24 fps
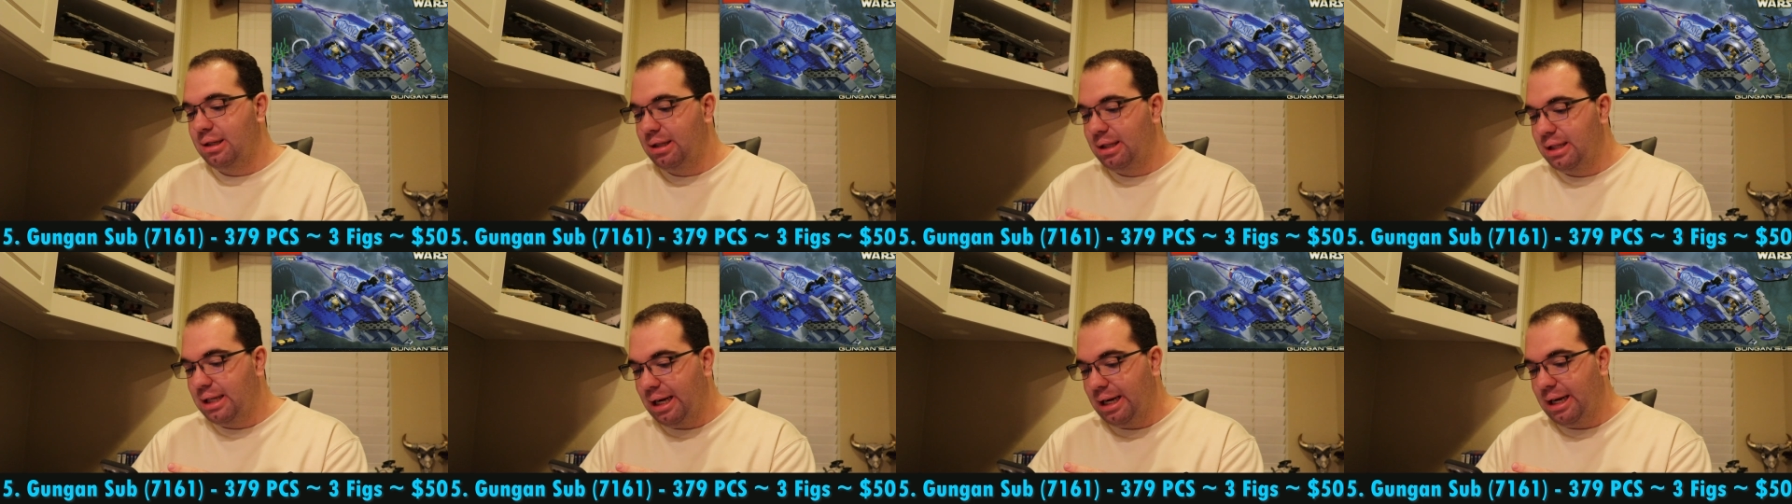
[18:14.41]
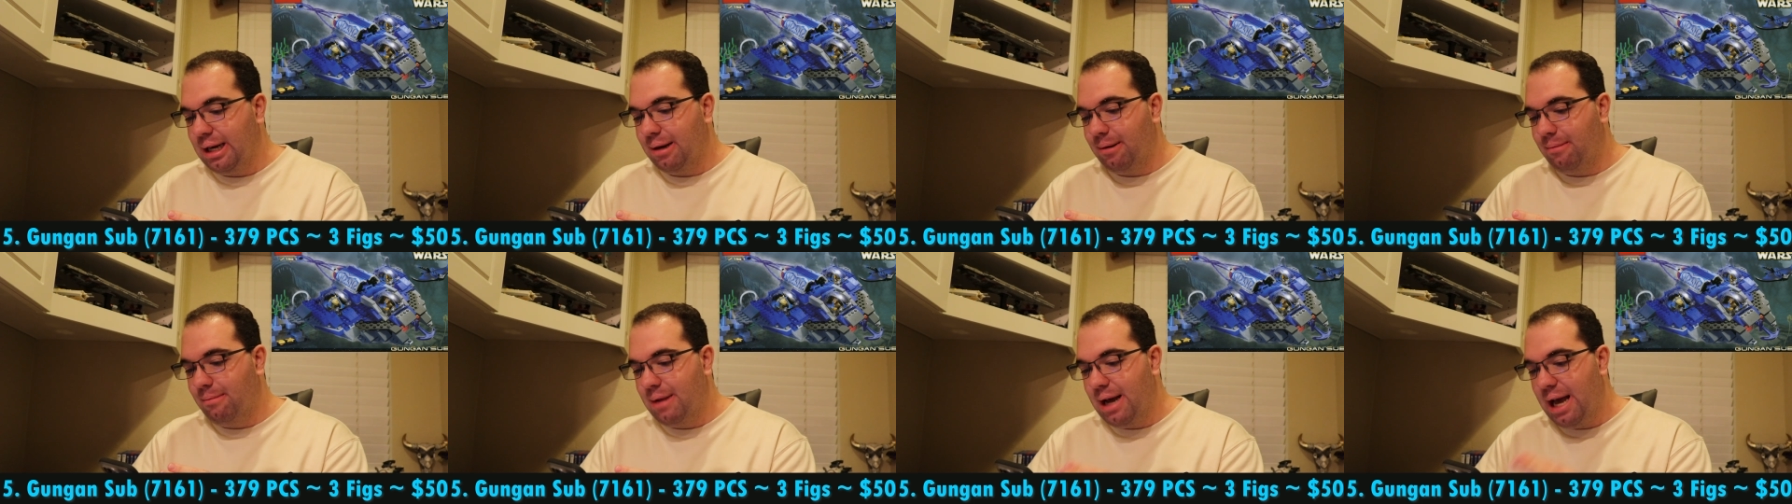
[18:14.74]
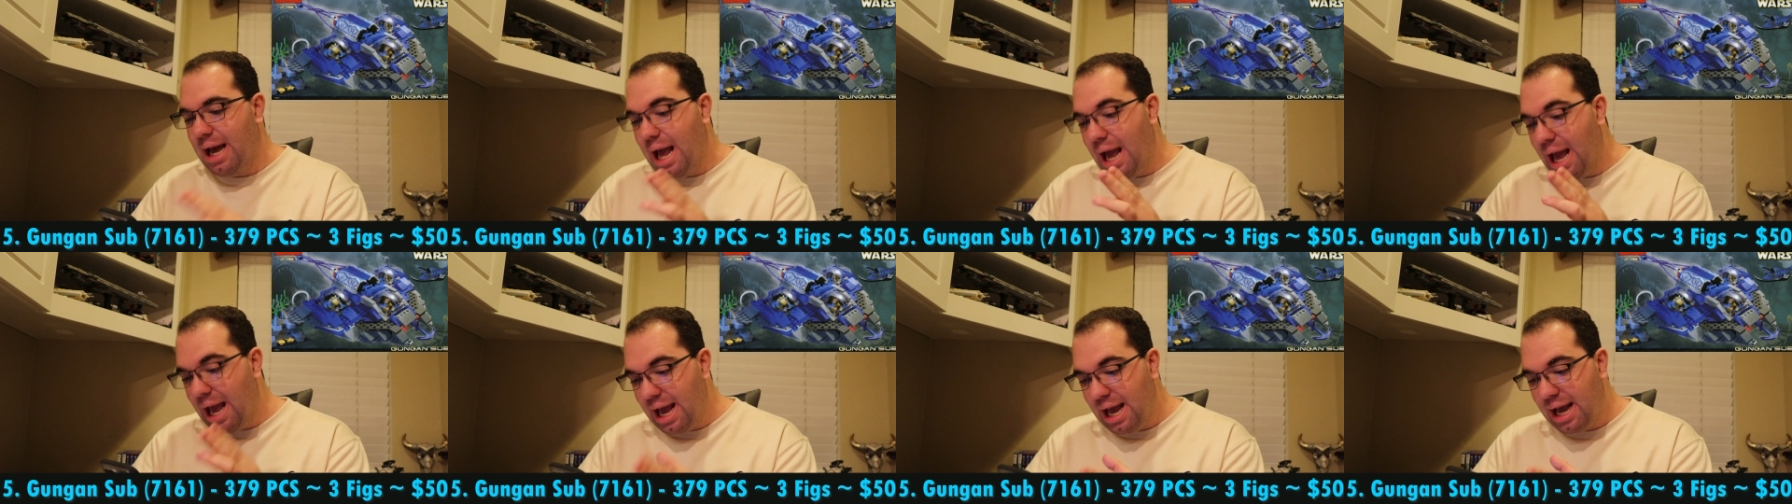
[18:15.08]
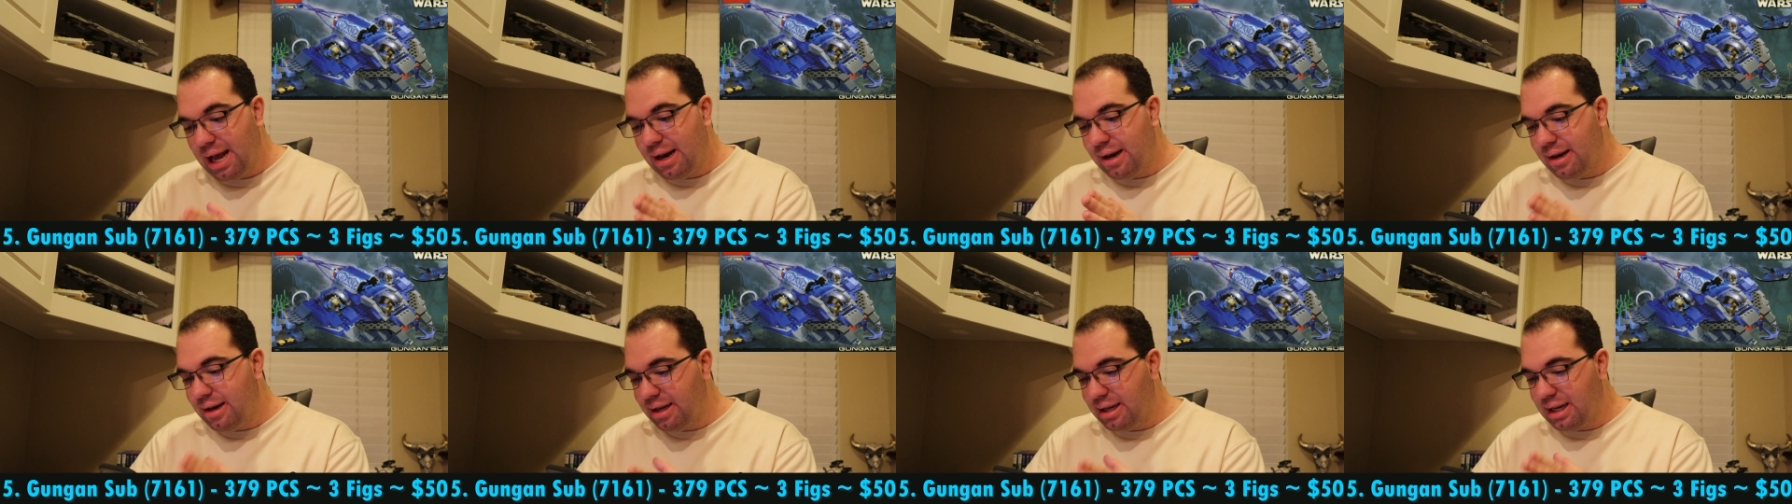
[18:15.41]
Damn.
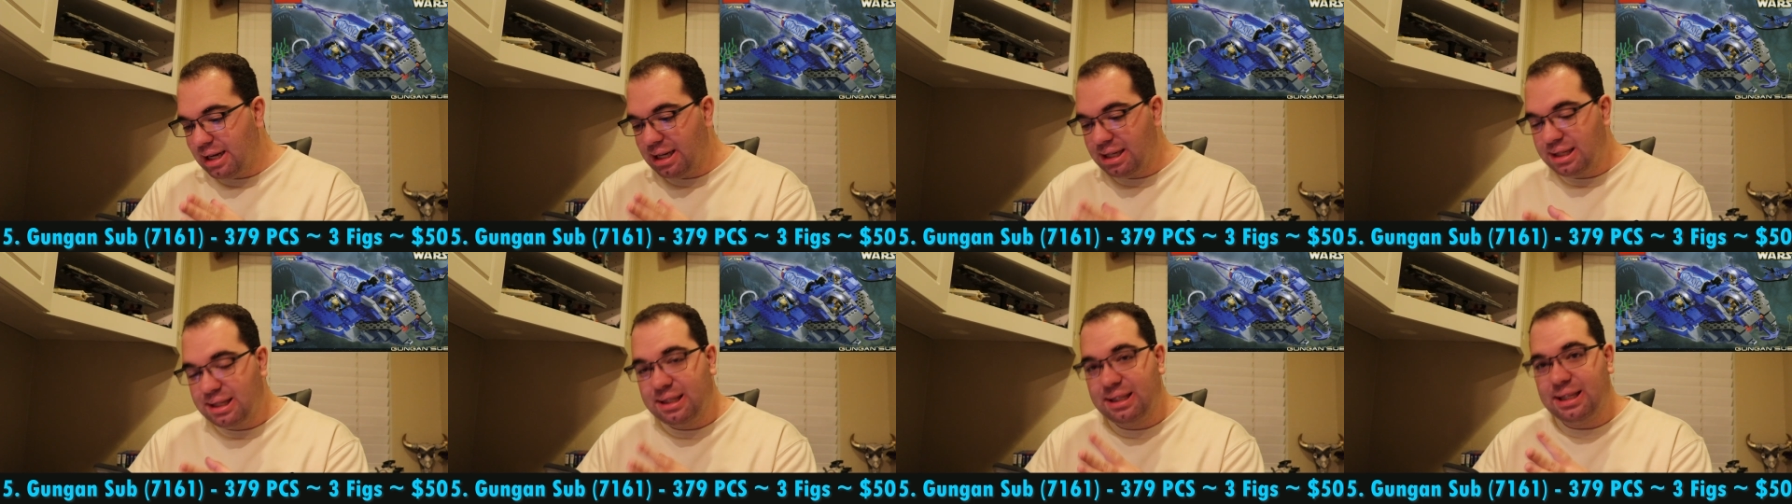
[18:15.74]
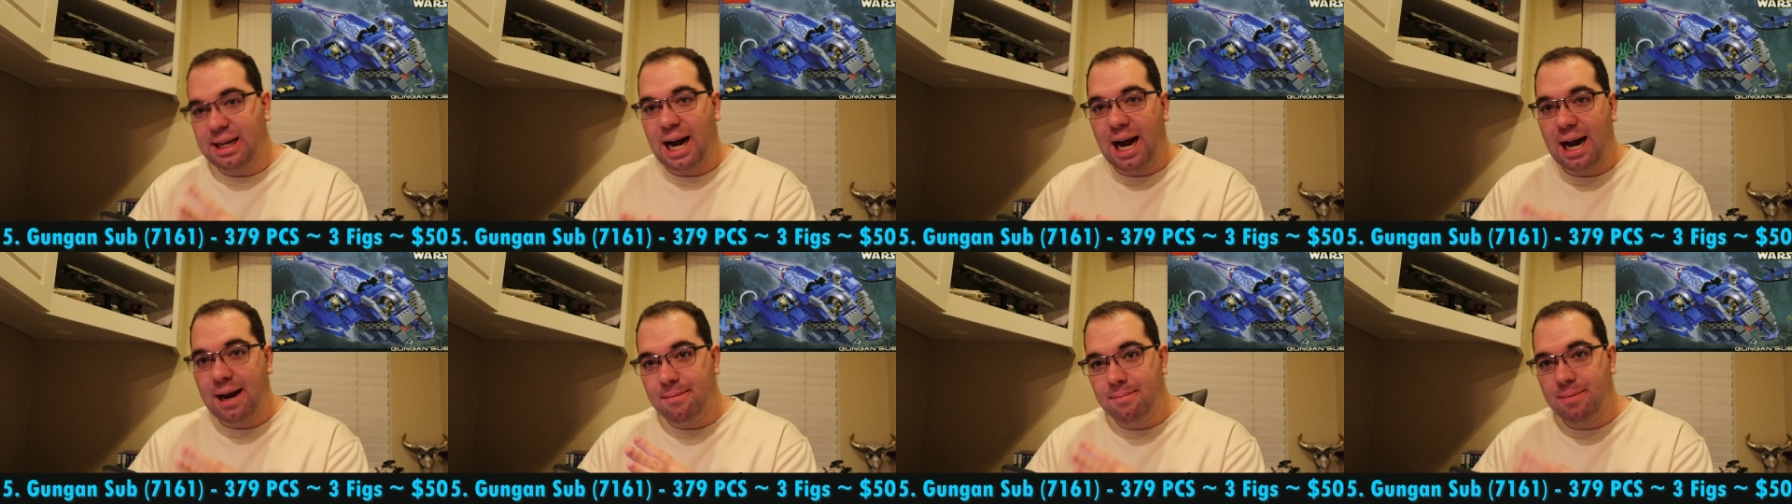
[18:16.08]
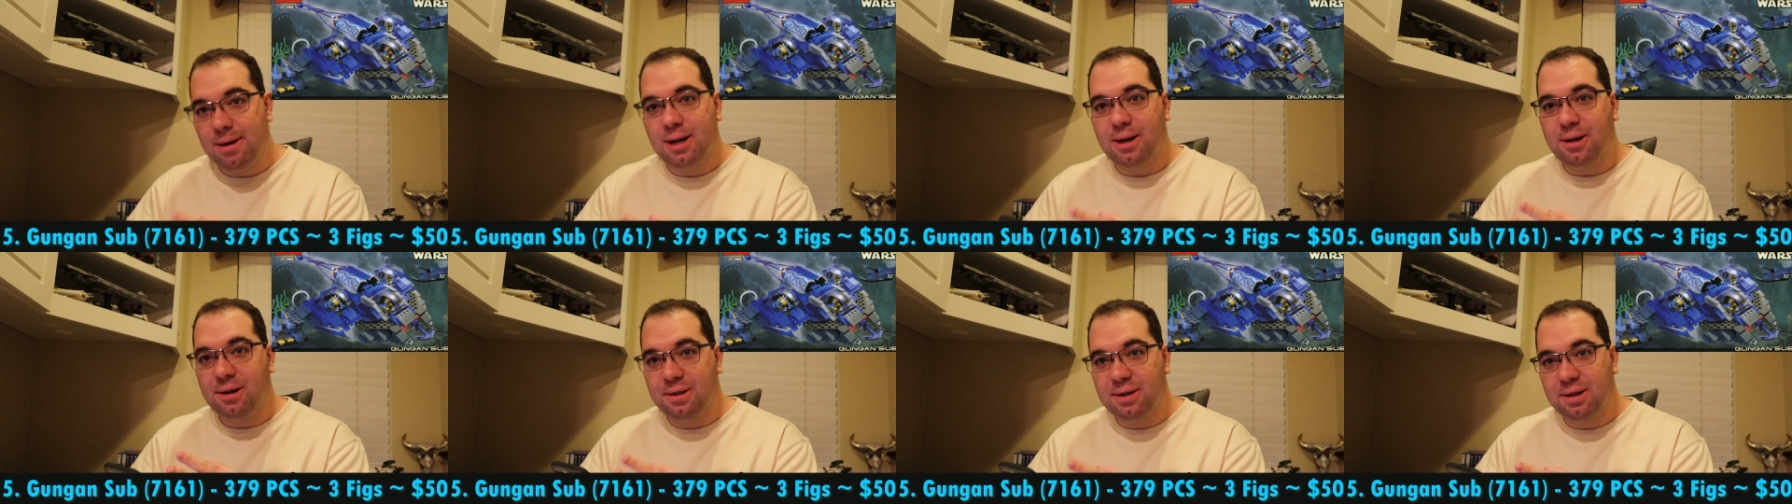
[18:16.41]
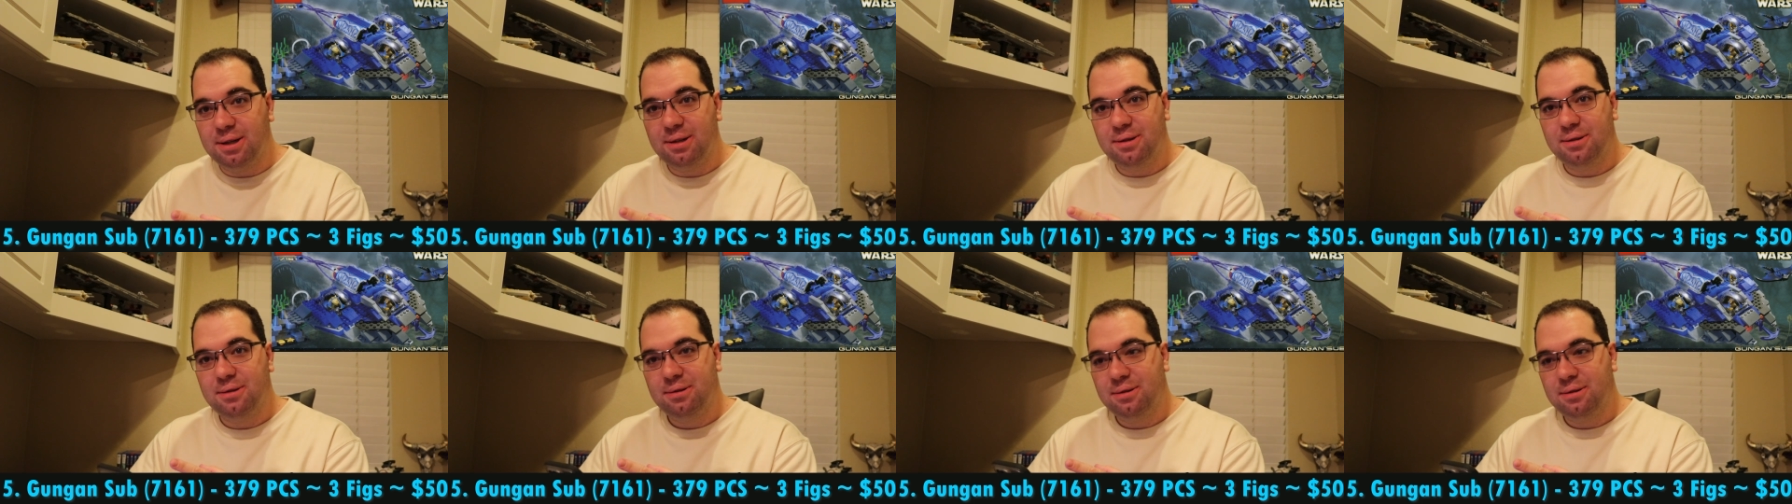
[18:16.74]
And a side build